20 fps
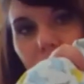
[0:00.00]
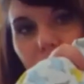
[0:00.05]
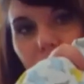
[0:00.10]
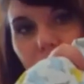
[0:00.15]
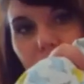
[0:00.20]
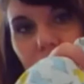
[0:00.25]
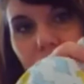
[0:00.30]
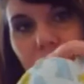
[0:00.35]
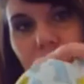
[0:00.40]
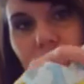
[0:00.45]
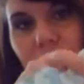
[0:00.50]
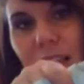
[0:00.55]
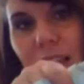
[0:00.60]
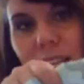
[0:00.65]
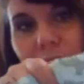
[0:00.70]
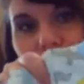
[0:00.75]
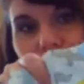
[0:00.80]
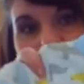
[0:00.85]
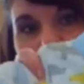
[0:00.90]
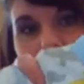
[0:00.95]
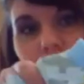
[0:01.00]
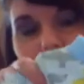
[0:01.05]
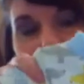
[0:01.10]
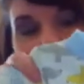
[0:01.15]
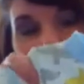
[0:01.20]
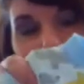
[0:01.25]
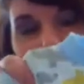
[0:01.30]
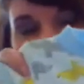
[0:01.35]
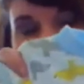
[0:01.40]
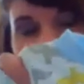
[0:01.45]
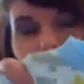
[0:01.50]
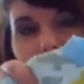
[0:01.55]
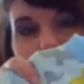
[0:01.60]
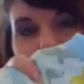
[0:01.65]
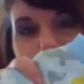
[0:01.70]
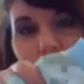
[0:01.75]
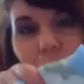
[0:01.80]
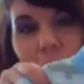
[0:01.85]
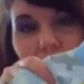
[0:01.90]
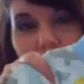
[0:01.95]
So it just has little dogs
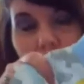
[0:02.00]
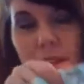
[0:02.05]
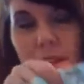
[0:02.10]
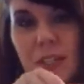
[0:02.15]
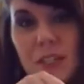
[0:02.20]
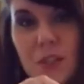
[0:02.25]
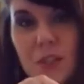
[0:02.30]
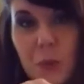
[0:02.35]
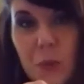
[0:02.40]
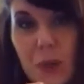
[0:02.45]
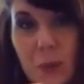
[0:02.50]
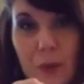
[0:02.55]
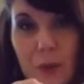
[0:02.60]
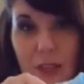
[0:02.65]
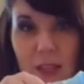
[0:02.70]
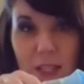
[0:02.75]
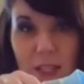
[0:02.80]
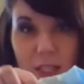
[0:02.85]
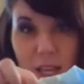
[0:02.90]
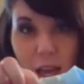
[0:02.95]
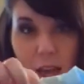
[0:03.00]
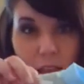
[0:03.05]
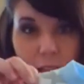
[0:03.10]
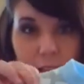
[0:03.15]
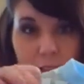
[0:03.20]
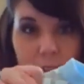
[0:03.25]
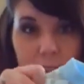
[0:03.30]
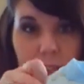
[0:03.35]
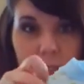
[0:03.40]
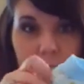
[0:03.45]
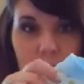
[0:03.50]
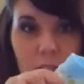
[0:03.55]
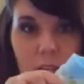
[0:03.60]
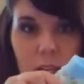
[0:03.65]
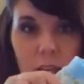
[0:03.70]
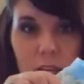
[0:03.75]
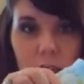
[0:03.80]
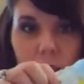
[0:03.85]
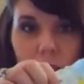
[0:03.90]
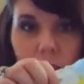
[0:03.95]
on it. This is three month size.
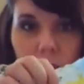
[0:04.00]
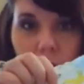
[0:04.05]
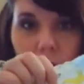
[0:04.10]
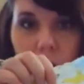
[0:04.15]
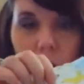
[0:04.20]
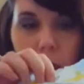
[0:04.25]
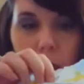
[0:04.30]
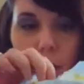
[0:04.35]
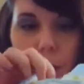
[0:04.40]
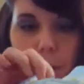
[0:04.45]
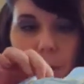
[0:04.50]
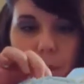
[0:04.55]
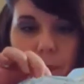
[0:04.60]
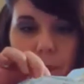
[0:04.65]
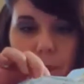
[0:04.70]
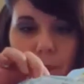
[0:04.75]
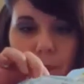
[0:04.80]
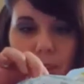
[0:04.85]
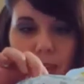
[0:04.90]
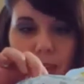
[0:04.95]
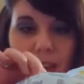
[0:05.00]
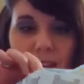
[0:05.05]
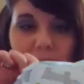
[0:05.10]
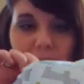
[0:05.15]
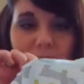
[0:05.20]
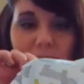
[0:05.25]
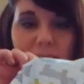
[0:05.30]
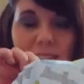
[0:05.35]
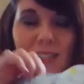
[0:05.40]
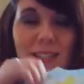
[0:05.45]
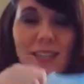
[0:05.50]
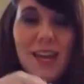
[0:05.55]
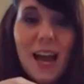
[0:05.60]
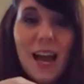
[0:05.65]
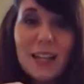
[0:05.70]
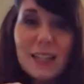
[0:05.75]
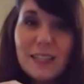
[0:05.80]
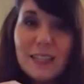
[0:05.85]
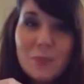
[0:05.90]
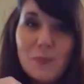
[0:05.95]
Um, and it says
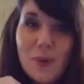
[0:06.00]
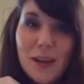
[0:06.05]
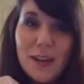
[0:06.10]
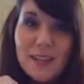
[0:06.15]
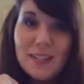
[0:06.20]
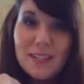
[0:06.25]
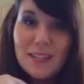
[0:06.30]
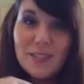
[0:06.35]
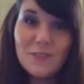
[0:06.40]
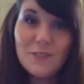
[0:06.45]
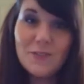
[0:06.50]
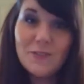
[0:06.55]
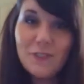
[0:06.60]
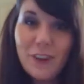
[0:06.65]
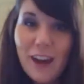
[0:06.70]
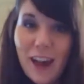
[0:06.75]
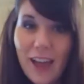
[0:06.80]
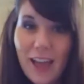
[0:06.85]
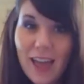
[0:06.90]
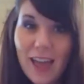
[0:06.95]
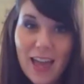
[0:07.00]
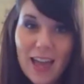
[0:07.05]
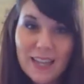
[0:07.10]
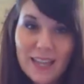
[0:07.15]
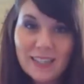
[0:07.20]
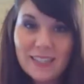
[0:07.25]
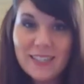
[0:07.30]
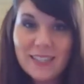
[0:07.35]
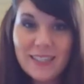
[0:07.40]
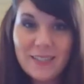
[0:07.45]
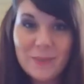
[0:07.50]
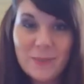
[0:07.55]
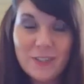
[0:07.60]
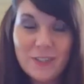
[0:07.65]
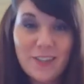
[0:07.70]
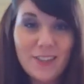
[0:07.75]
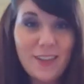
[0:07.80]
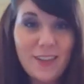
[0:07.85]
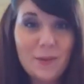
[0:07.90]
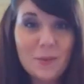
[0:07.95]
Dad's Best Friend, which
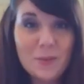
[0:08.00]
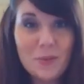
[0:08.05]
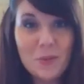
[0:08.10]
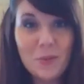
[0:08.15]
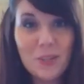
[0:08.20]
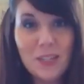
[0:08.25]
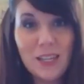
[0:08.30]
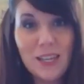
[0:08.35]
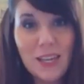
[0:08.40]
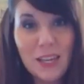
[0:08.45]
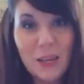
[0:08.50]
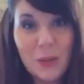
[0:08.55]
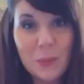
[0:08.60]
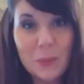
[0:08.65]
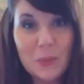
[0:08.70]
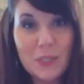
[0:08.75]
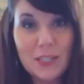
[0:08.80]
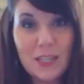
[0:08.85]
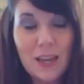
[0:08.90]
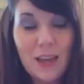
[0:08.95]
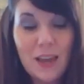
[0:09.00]
I thought was really cute.